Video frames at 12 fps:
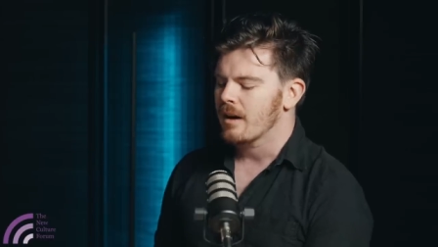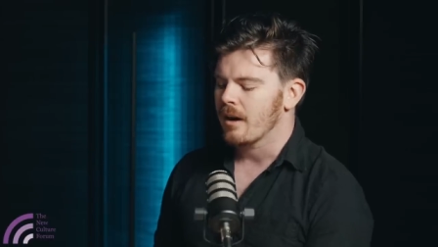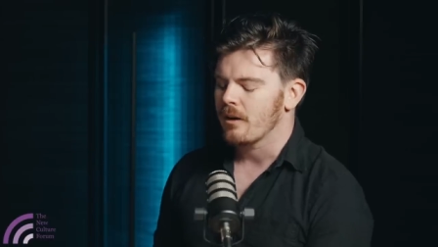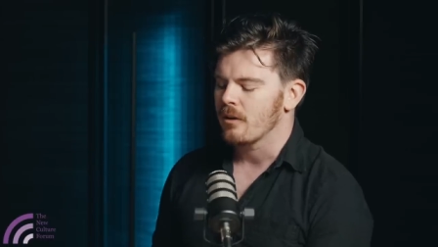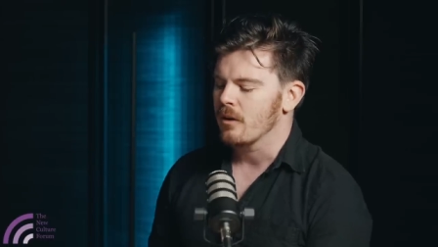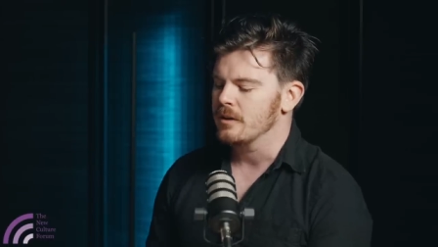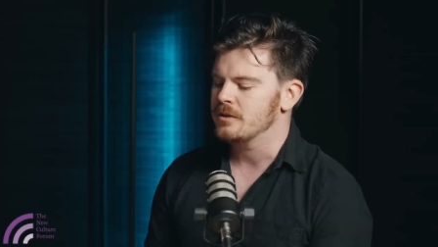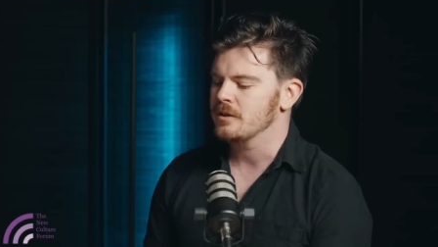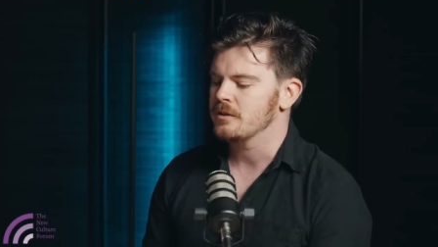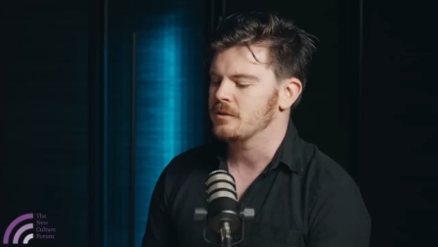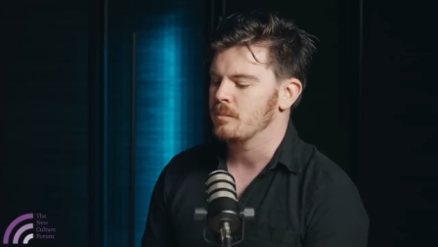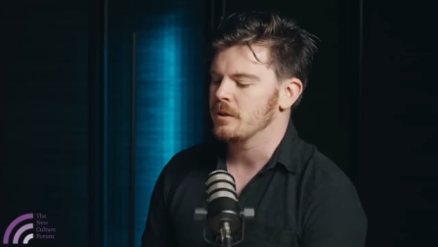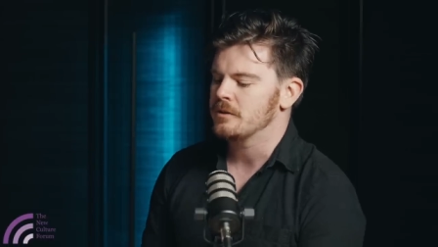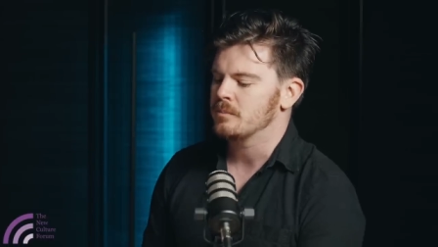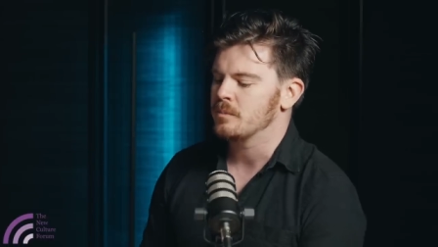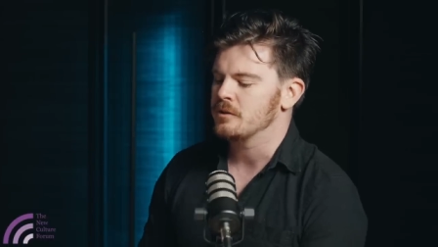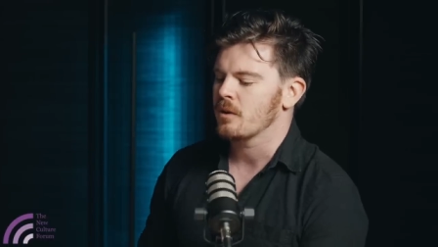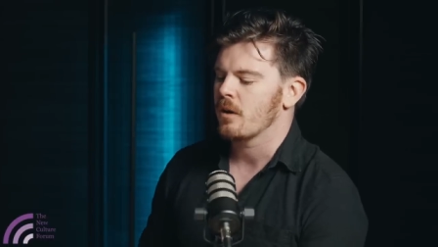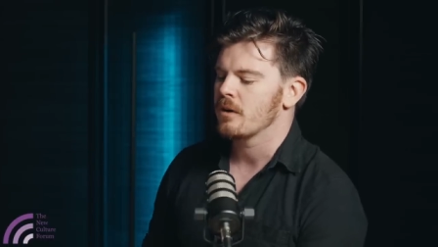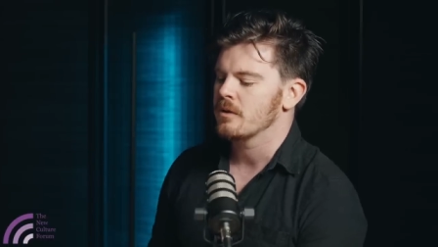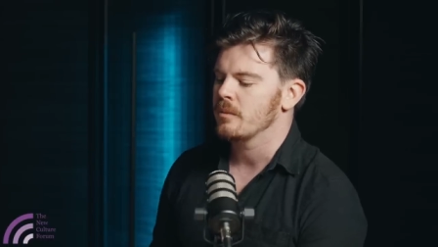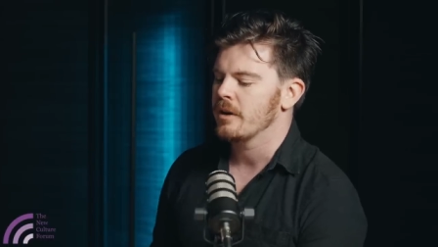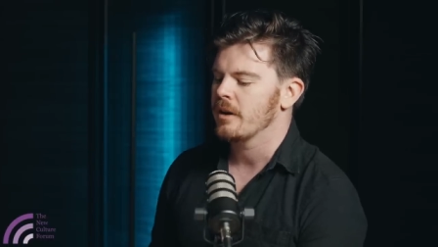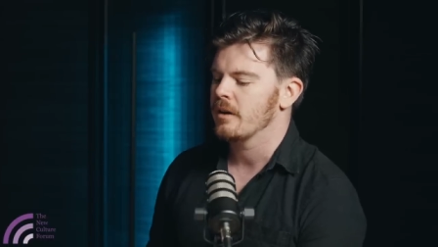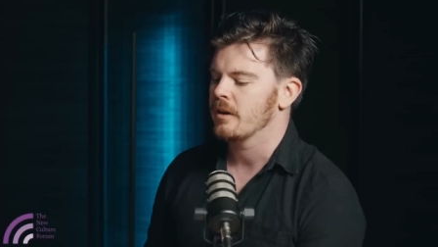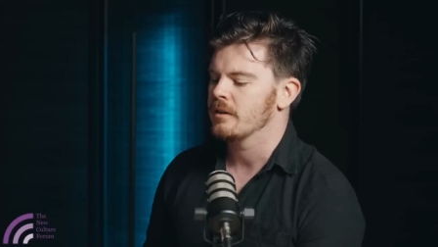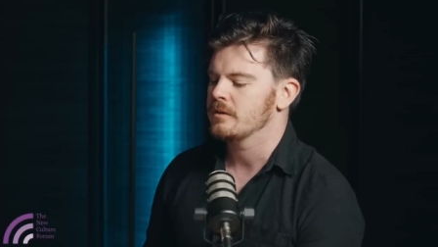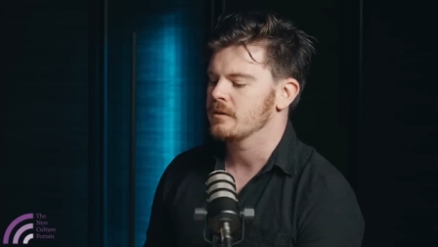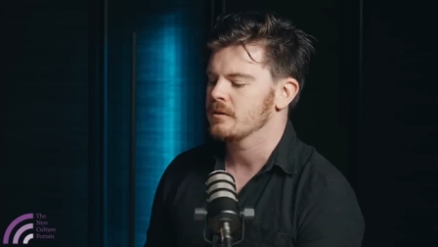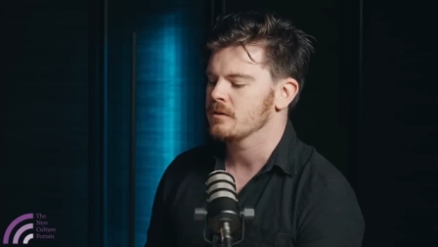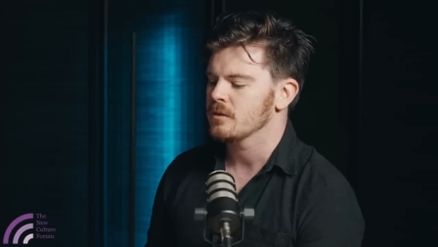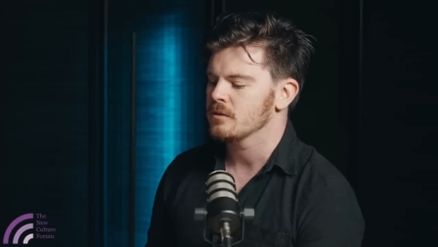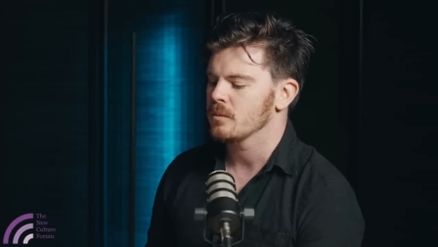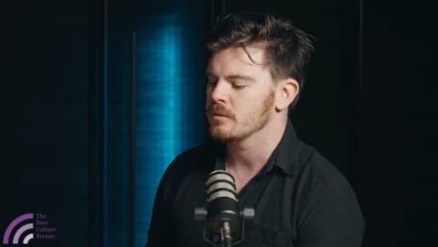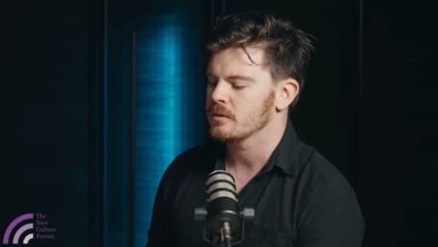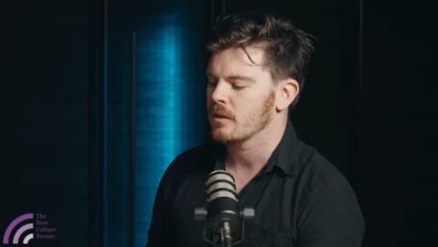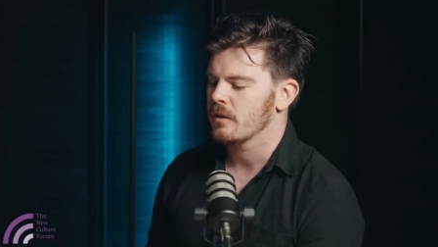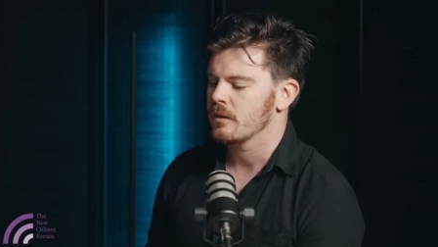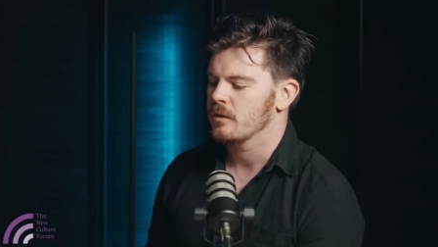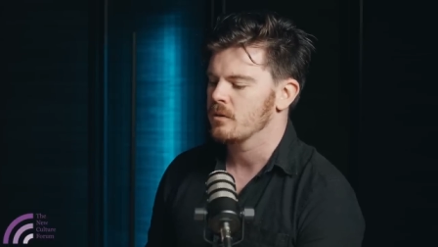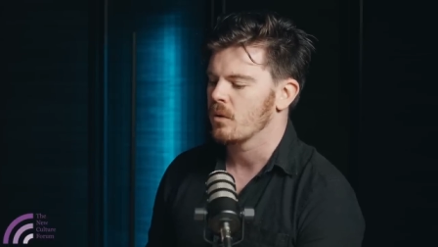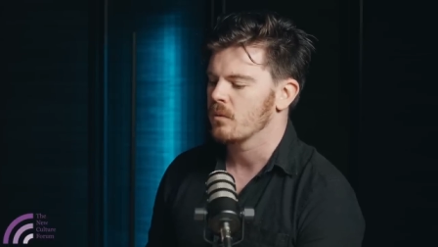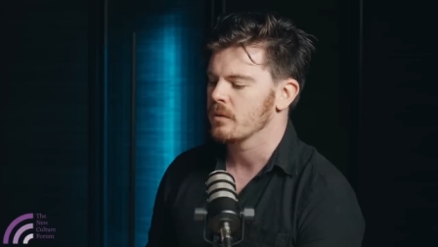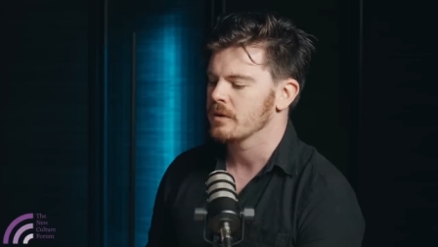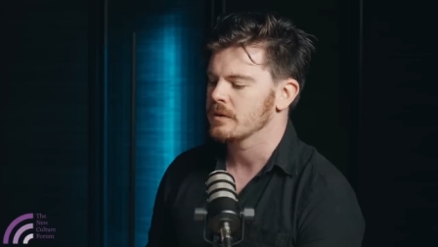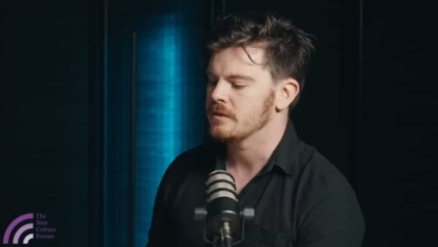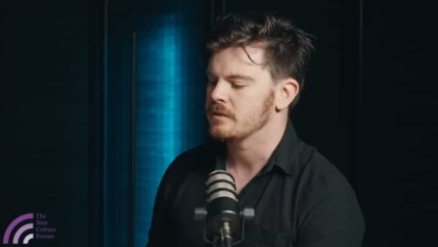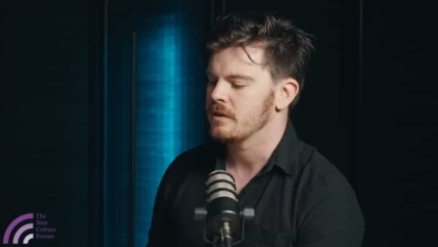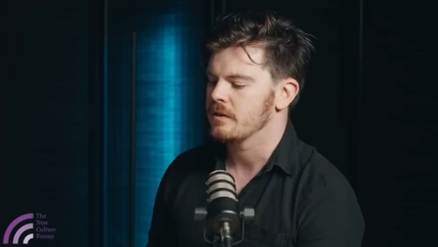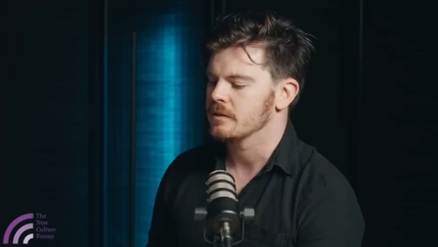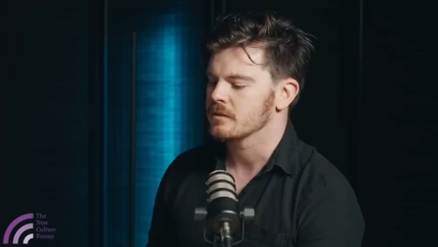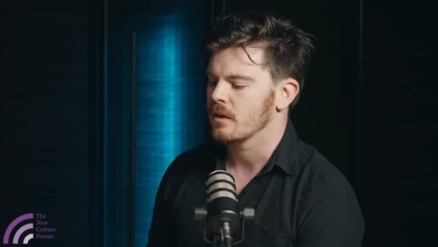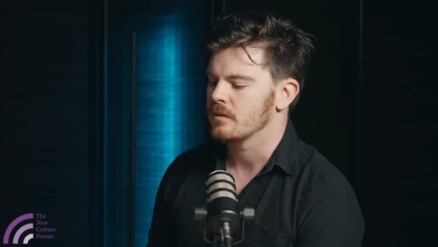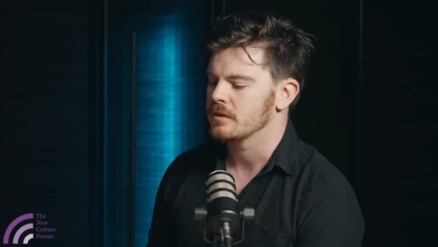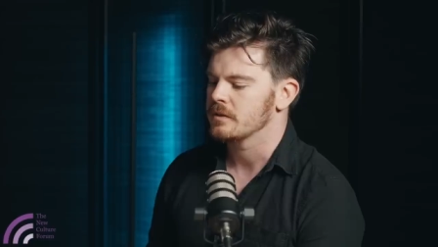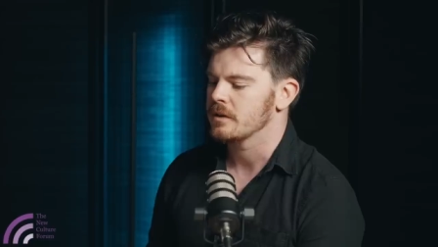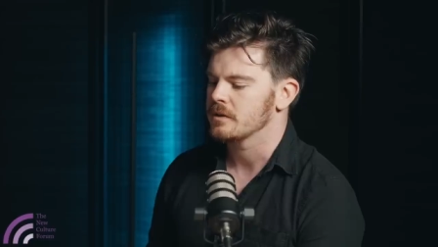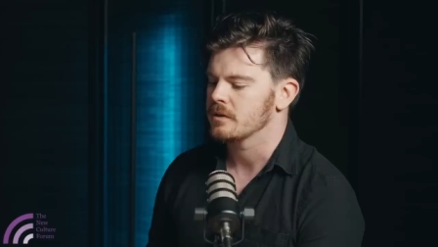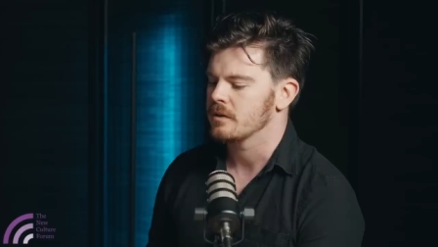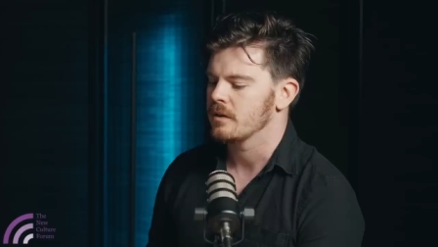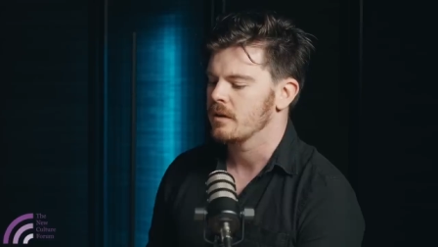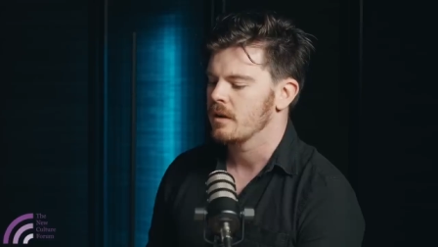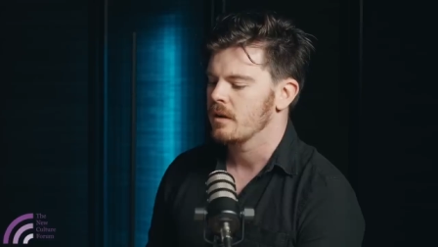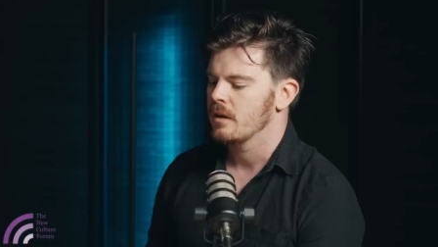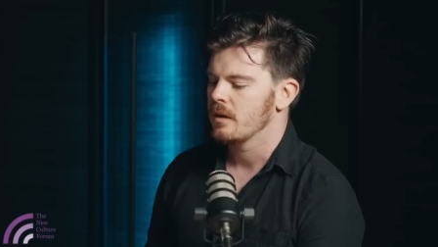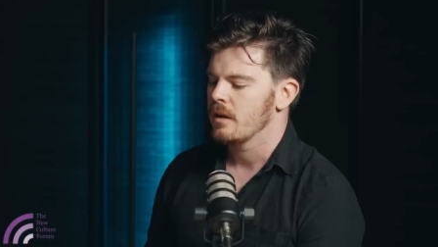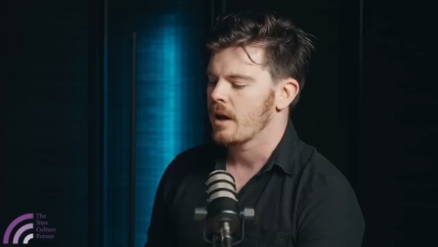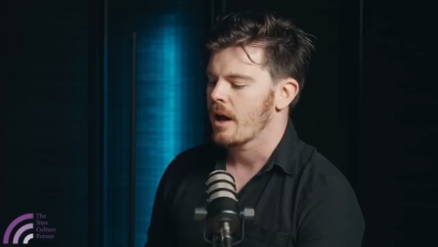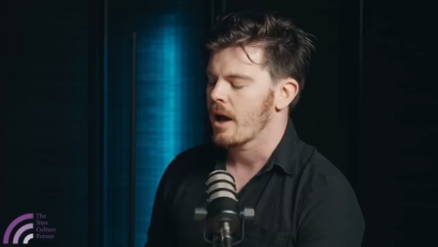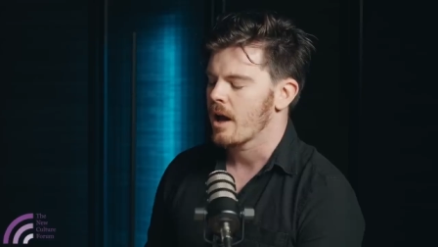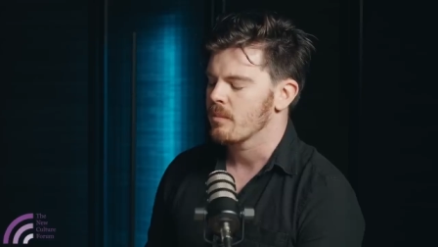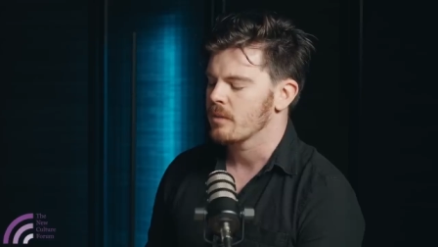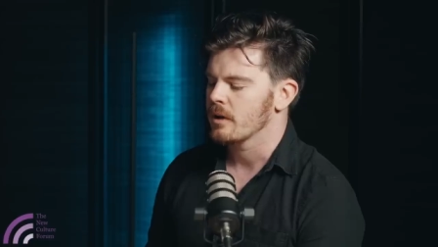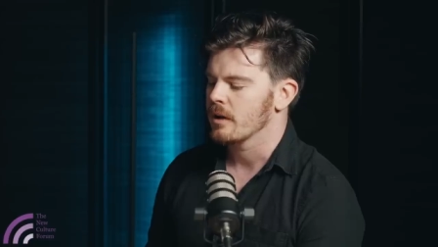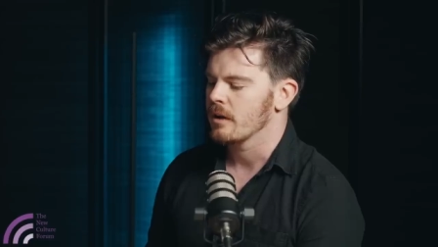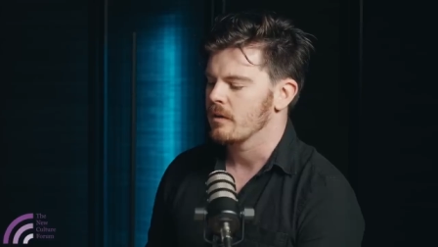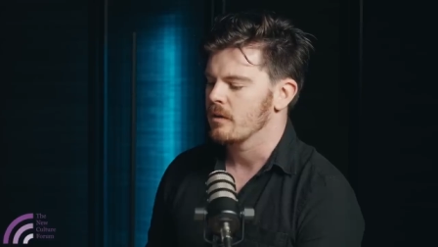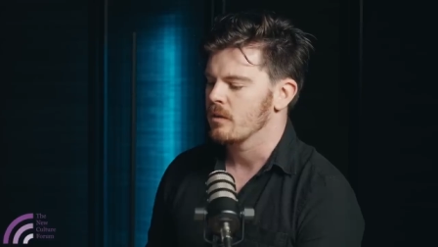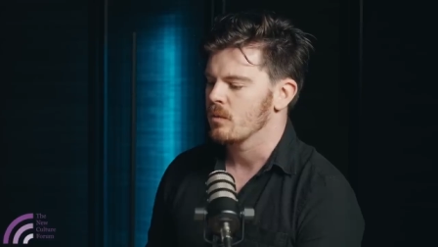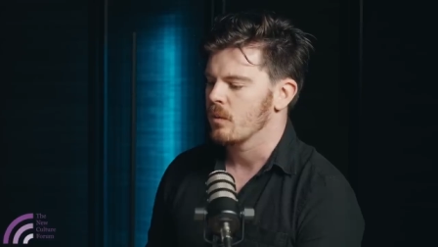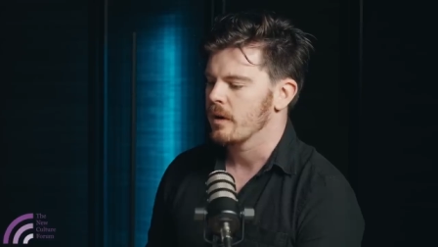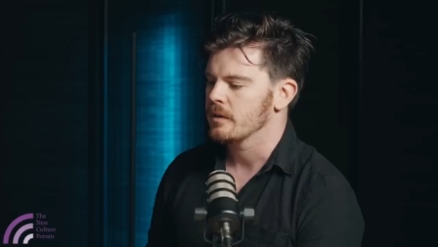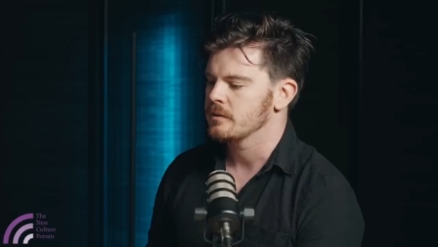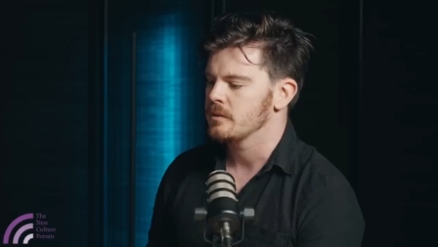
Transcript: I don't know. It's, it's it's bizarre to me, and it's it's also bizarre that you don't really see this conversation happening in the U.S.